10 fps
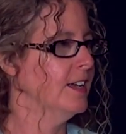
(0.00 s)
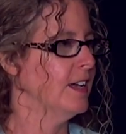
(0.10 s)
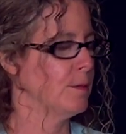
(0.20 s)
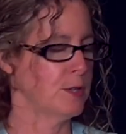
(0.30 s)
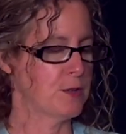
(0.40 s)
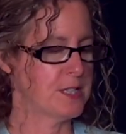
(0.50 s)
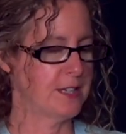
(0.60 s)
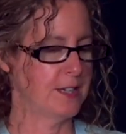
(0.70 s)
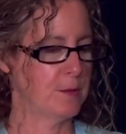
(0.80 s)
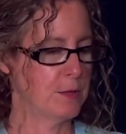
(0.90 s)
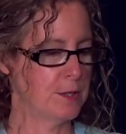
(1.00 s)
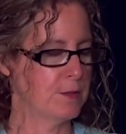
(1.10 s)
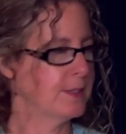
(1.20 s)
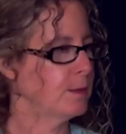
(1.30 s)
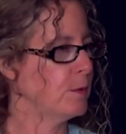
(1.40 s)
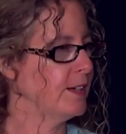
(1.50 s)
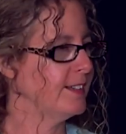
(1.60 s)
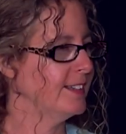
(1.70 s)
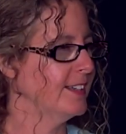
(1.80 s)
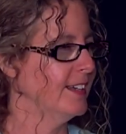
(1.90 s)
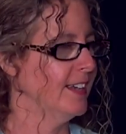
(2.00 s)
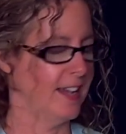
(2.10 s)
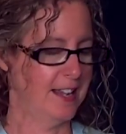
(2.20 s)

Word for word: Yes. And when you're sitting with your little one yeah.